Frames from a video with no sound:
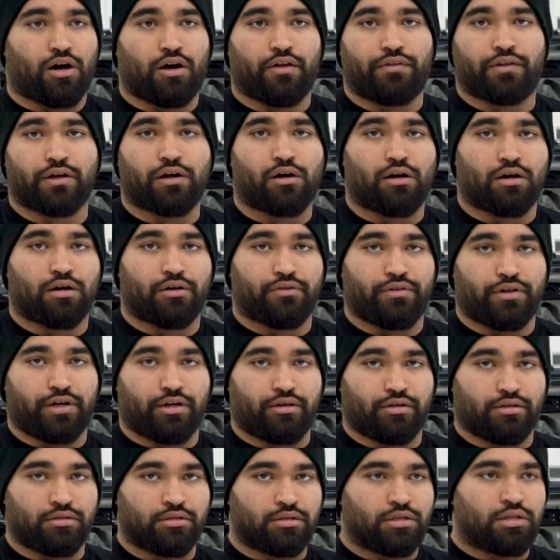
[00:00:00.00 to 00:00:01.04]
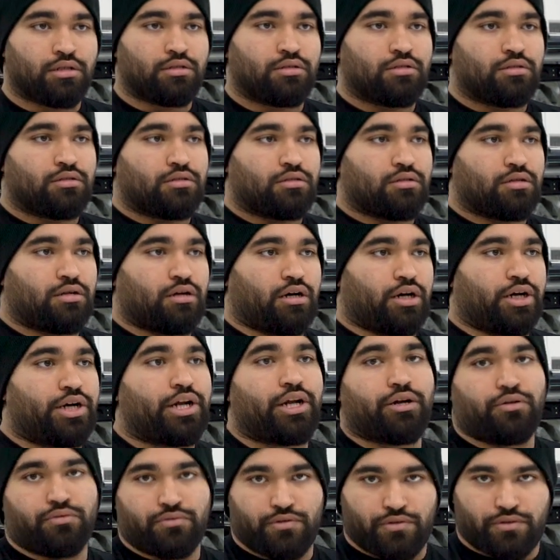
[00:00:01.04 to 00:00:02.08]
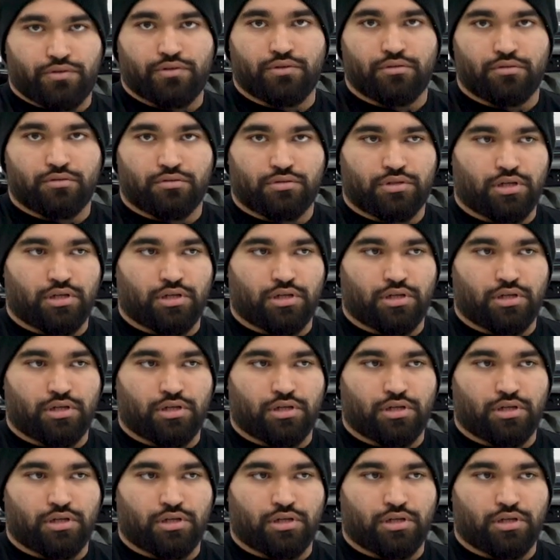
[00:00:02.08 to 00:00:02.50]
on the car that are unknowns.